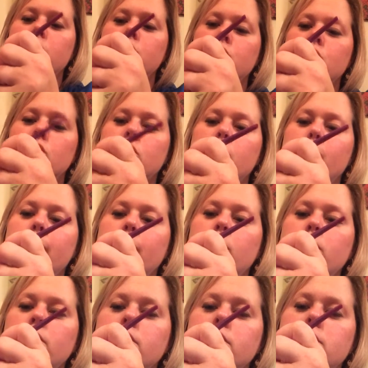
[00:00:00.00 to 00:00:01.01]
you do the
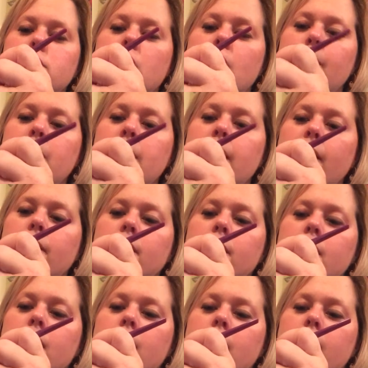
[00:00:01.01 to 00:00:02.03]
middle, up and down,
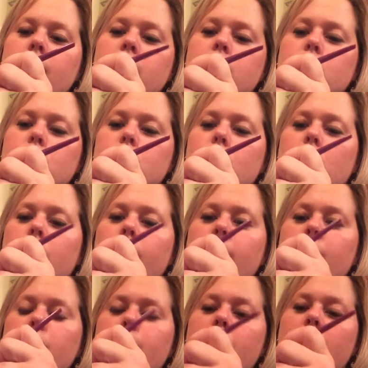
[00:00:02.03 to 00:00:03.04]
then you do
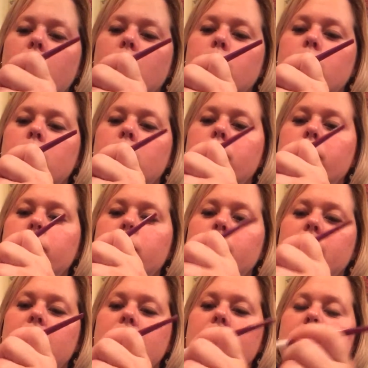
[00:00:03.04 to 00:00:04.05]
around the bottom
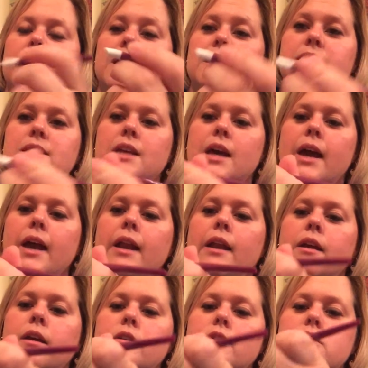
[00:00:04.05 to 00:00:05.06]
from the inside
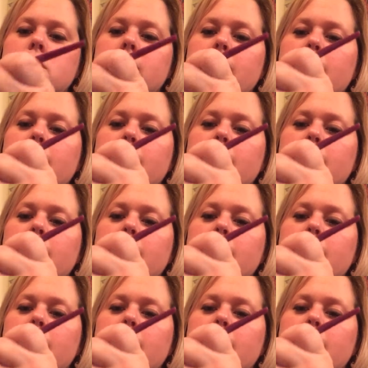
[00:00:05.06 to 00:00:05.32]
to